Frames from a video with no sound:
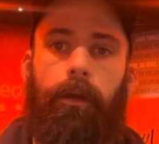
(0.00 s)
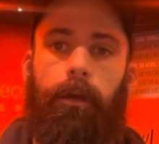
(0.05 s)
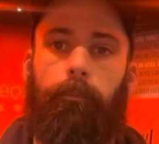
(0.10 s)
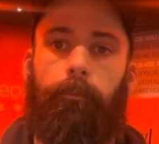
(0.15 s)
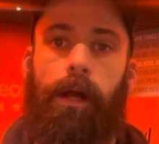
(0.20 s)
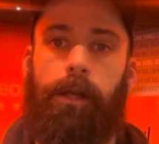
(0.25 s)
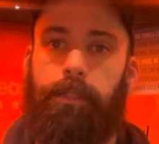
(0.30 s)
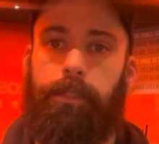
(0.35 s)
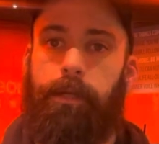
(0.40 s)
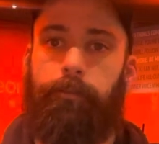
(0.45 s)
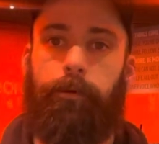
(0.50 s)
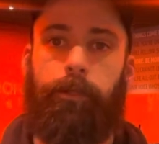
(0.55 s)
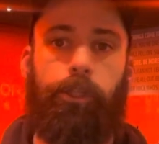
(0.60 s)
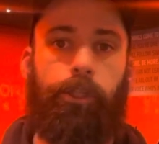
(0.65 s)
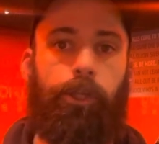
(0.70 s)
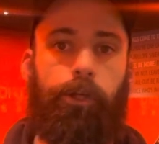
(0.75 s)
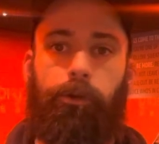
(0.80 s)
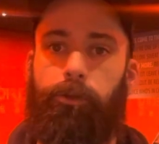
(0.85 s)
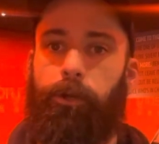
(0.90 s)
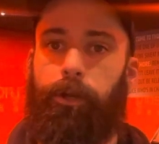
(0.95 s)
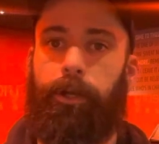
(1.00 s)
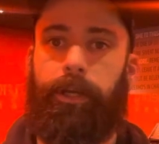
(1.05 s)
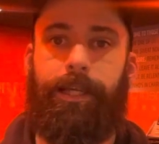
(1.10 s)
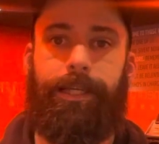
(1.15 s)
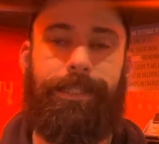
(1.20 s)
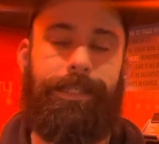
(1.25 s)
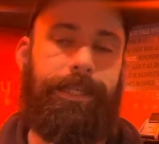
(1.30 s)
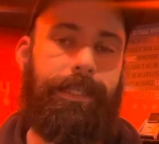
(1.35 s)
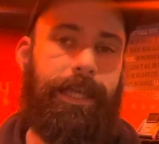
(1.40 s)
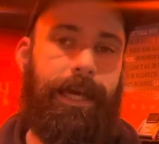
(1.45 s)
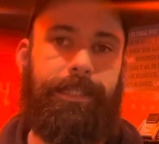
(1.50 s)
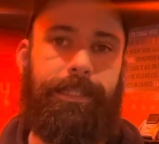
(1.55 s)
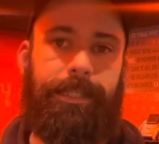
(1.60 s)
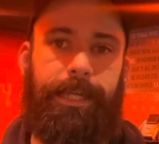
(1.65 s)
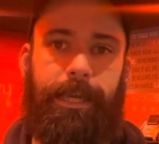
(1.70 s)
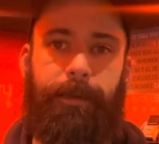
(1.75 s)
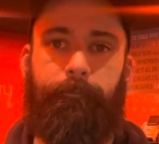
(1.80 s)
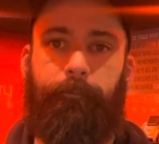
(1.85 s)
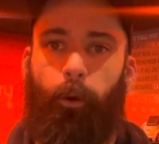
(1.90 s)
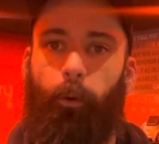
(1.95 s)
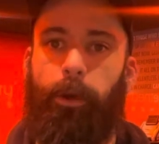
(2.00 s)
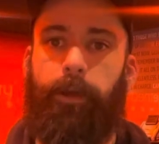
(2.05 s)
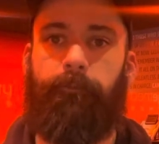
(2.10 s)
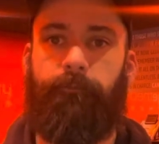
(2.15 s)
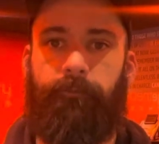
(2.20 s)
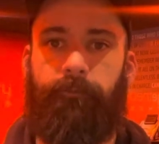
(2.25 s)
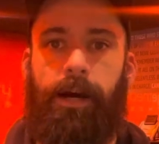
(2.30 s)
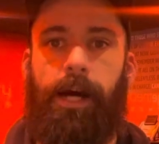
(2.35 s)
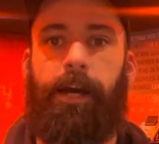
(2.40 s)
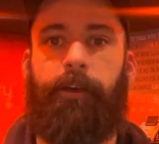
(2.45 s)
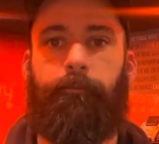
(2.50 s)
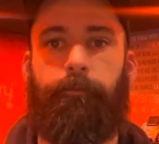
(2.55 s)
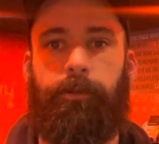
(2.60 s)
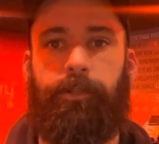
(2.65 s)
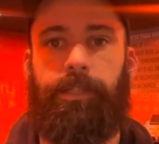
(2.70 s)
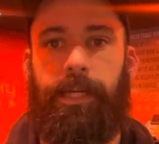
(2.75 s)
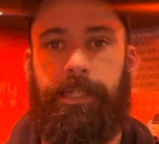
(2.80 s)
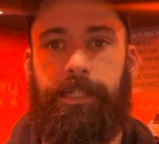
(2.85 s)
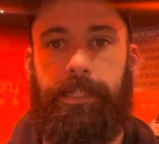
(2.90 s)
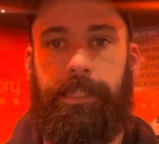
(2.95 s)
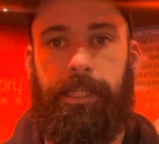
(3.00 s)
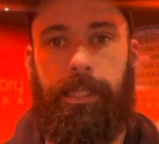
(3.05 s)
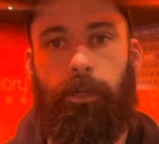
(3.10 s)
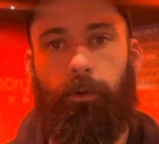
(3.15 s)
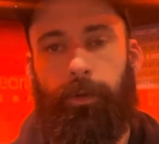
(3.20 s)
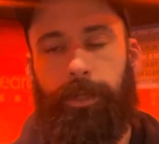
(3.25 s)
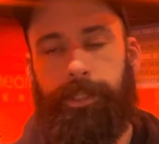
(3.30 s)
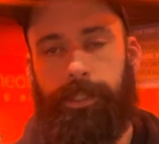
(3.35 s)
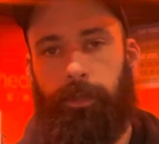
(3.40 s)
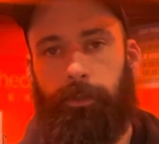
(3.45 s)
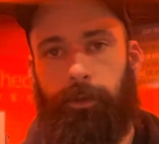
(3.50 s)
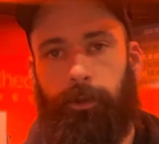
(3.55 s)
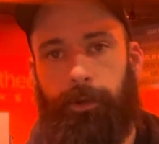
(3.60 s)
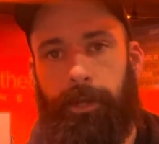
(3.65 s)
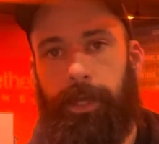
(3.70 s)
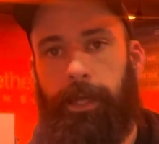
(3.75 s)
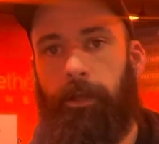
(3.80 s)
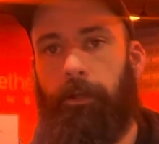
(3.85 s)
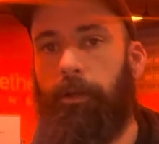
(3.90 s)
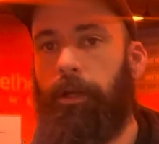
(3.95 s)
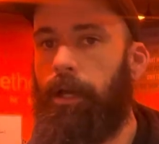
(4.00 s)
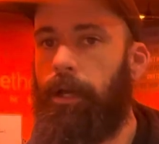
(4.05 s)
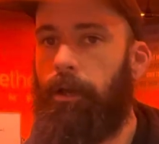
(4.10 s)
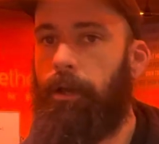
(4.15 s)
Block number 2, they're gonna see that same 0.5% decrease on their hill.